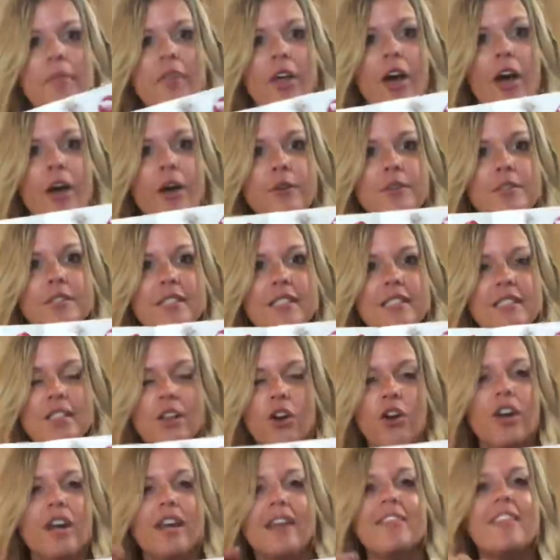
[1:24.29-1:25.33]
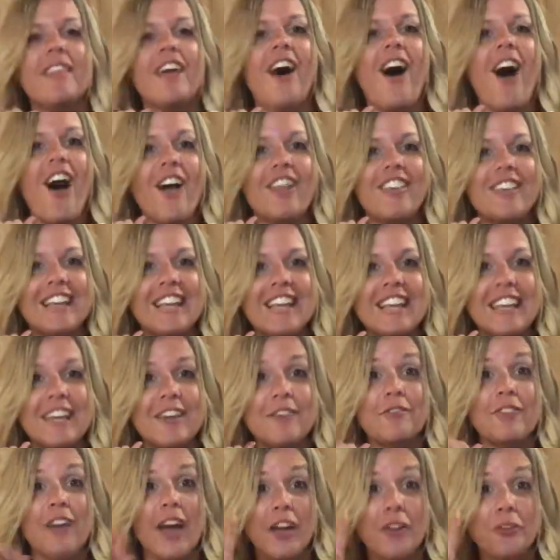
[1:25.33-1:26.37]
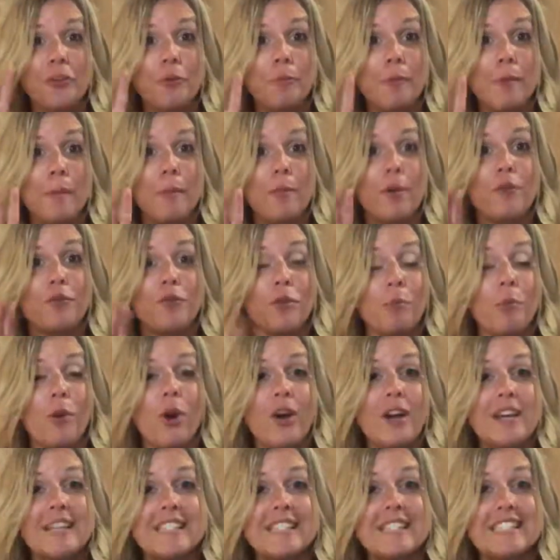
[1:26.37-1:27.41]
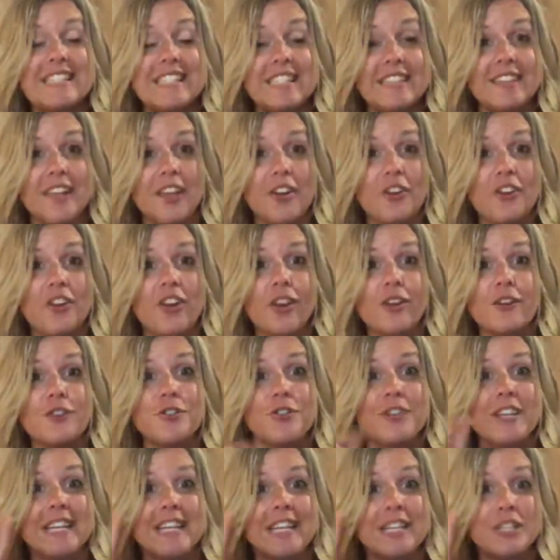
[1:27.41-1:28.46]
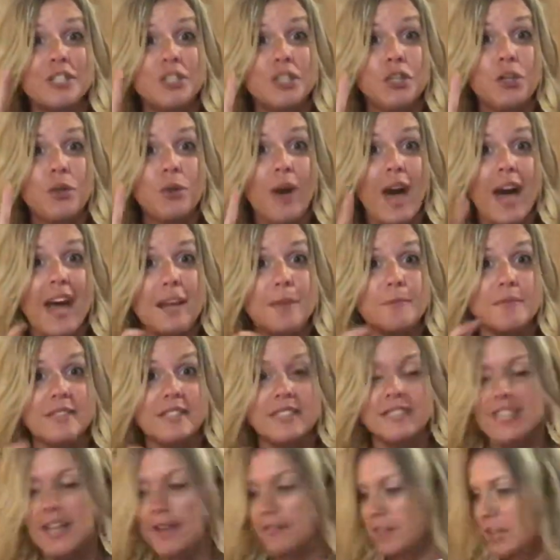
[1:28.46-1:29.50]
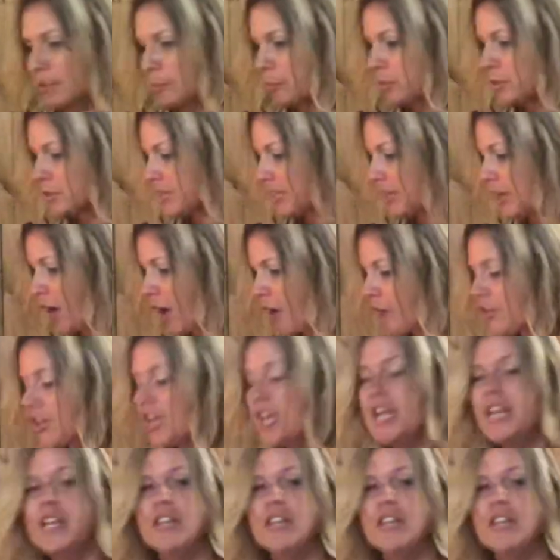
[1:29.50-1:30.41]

the hostess or in the holiday gift guide, you remember if your party's at six hundred dollars, you're getting two items at seventy percent off.